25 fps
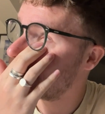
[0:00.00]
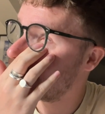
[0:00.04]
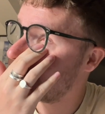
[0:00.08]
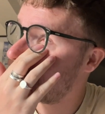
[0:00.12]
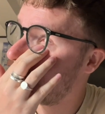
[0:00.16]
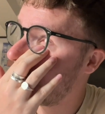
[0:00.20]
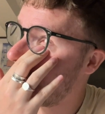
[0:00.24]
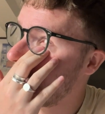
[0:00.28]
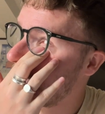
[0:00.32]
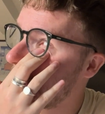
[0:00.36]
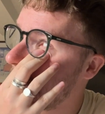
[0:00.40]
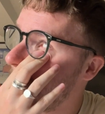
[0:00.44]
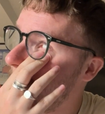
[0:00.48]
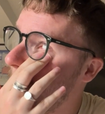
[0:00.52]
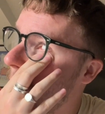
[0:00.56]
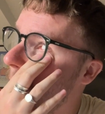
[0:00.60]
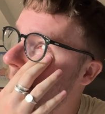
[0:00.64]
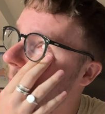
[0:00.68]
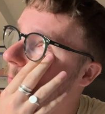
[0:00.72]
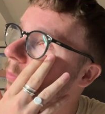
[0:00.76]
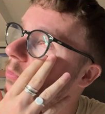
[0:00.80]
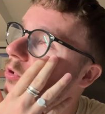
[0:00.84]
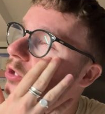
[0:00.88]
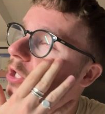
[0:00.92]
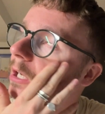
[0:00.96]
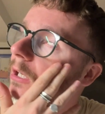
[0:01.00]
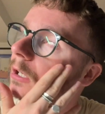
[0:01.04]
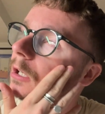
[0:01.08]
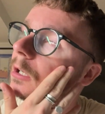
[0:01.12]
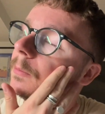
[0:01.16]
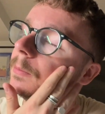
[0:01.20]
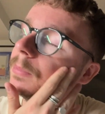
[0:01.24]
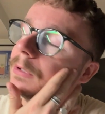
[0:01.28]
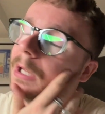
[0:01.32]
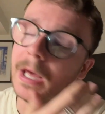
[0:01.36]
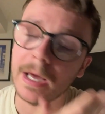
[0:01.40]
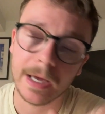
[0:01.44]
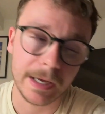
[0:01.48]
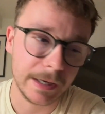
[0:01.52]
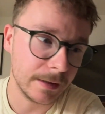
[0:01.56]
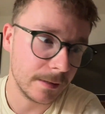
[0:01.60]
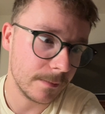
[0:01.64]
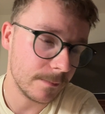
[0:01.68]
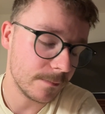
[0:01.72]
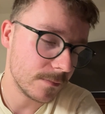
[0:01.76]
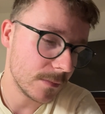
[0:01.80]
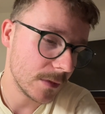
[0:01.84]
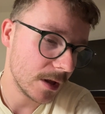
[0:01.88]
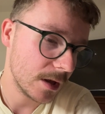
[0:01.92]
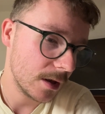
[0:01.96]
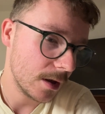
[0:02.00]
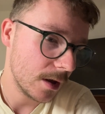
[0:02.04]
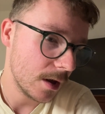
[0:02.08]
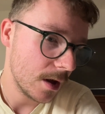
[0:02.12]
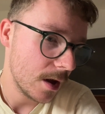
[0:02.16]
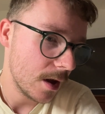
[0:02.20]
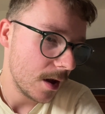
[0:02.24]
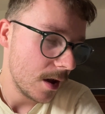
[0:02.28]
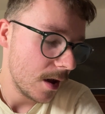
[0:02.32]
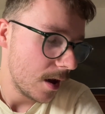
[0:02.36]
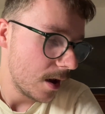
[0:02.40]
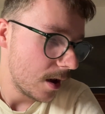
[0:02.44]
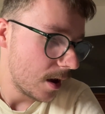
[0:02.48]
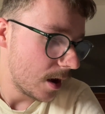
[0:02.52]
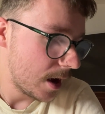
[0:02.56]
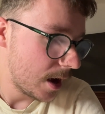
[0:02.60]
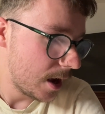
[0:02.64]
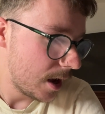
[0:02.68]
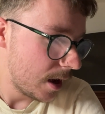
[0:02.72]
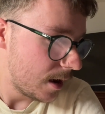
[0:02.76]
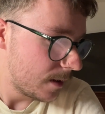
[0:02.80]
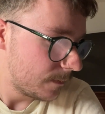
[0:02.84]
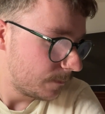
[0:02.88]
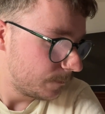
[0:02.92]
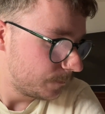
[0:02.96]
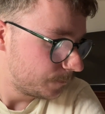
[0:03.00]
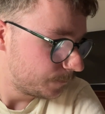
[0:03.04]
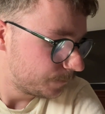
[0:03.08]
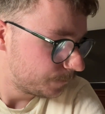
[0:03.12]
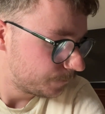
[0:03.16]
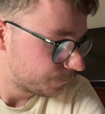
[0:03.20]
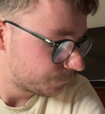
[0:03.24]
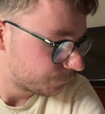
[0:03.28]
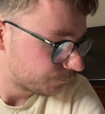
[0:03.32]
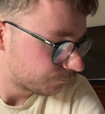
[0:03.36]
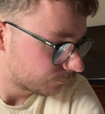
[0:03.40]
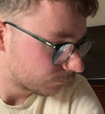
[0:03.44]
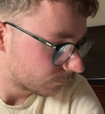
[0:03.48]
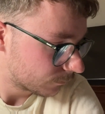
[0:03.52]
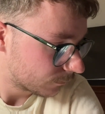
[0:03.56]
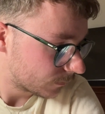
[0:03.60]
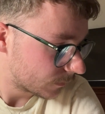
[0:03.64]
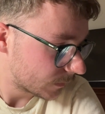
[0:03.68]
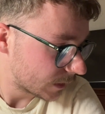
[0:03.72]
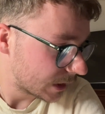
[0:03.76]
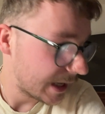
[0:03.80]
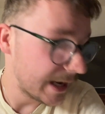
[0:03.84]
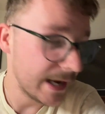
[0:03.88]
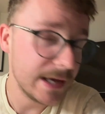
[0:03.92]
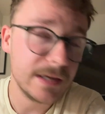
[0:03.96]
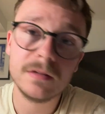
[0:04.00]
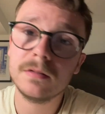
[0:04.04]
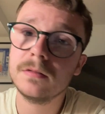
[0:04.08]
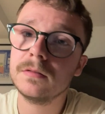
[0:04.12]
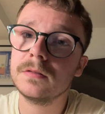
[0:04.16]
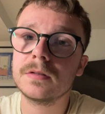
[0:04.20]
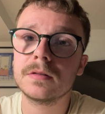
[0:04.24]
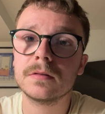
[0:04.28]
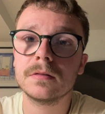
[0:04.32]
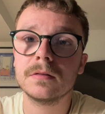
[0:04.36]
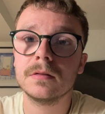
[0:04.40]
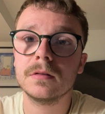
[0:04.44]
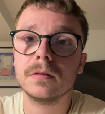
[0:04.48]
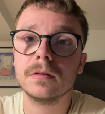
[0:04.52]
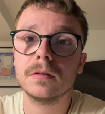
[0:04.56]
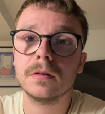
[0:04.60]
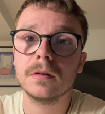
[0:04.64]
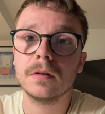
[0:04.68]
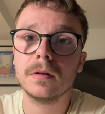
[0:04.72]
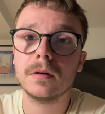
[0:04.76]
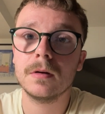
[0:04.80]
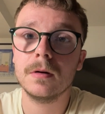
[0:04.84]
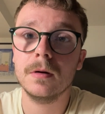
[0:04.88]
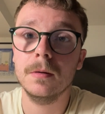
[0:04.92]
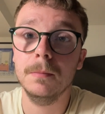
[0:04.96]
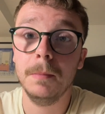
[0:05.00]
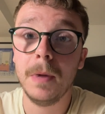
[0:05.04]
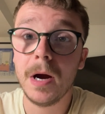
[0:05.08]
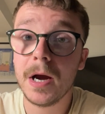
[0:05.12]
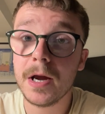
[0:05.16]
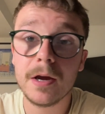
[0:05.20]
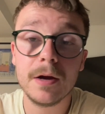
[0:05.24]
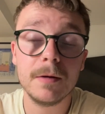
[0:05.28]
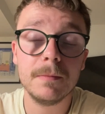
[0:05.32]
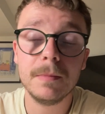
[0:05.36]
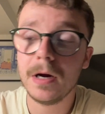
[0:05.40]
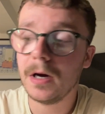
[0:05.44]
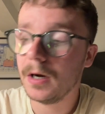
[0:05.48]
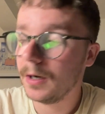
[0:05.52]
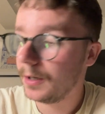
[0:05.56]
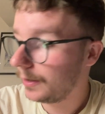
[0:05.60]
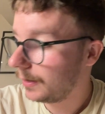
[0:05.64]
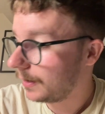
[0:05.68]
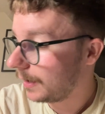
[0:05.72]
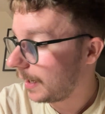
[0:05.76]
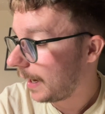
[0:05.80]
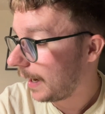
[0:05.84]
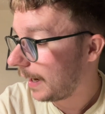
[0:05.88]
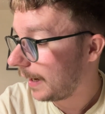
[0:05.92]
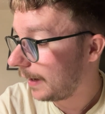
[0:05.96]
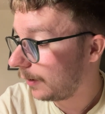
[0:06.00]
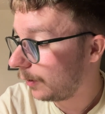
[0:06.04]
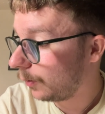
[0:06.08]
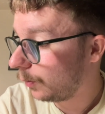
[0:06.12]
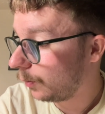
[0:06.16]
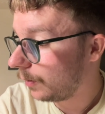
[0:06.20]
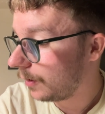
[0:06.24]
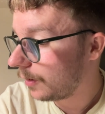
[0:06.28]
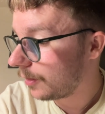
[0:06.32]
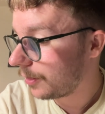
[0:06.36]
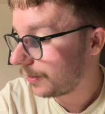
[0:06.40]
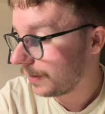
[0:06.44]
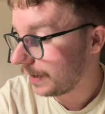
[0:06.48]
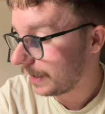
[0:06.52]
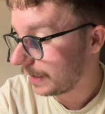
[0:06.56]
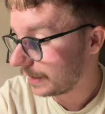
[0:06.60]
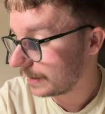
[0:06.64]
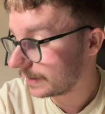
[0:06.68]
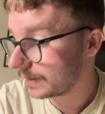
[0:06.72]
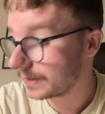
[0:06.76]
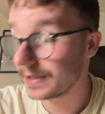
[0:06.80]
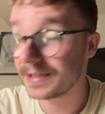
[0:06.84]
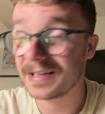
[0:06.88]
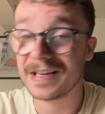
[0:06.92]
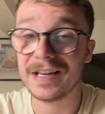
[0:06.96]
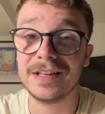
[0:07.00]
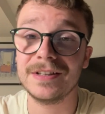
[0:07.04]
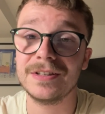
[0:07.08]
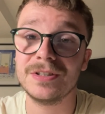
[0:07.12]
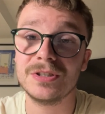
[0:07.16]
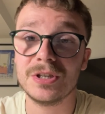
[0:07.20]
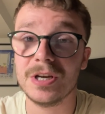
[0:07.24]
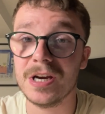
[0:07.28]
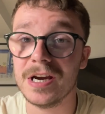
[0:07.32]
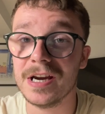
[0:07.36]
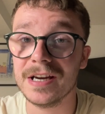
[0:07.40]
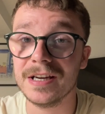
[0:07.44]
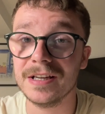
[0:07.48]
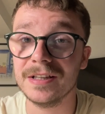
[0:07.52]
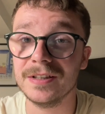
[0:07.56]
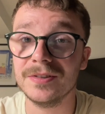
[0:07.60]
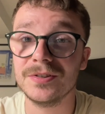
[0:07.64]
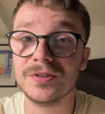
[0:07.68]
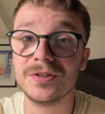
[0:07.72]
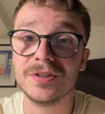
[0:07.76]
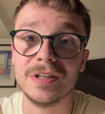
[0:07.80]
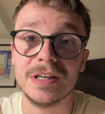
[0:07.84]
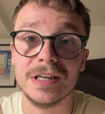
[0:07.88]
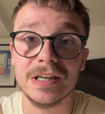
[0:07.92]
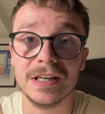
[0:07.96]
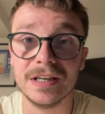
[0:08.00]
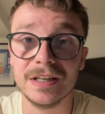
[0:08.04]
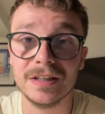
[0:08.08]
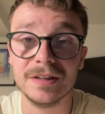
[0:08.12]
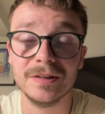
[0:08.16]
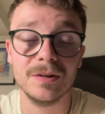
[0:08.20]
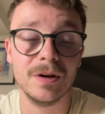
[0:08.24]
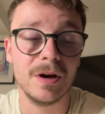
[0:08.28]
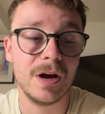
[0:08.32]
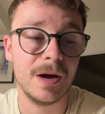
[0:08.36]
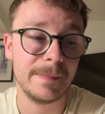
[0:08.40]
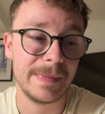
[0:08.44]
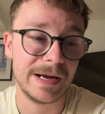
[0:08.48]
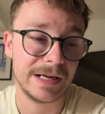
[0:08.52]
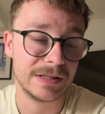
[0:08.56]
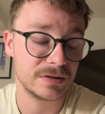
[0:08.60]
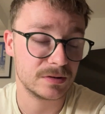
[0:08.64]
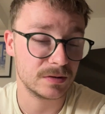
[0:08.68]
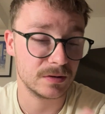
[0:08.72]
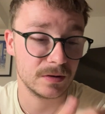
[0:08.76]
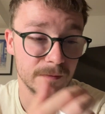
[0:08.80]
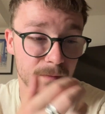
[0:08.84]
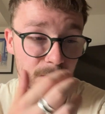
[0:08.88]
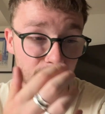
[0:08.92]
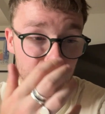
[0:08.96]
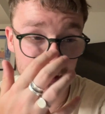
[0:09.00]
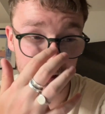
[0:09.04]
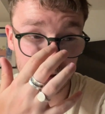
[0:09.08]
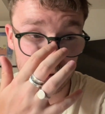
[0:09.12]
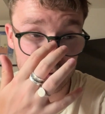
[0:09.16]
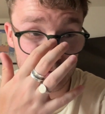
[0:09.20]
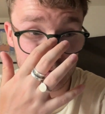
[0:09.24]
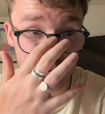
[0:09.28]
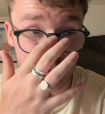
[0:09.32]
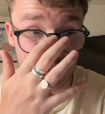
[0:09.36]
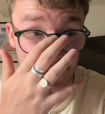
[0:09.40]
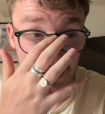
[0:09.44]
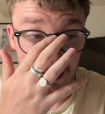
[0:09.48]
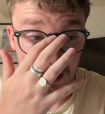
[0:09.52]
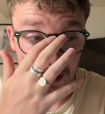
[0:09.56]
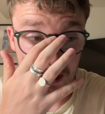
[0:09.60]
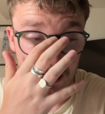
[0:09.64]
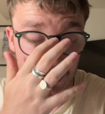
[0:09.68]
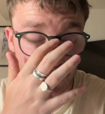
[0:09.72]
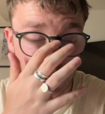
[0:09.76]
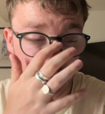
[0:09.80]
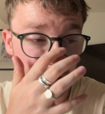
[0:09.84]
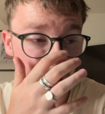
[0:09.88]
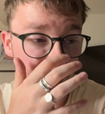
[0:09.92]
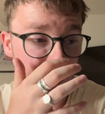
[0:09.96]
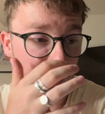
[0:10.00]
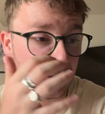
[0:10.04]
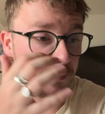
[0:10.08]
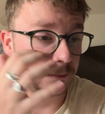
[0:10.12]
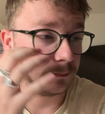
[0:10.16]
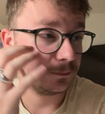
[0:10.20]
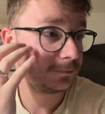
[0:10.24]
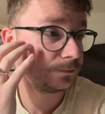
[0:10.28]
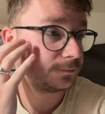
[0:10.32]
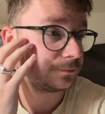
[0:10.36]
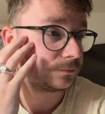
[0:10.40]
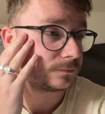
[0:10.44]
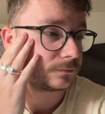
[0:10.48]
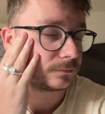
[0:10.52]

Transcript: of big bombshell update. And my oh my, how things can change in a matter of weeks. For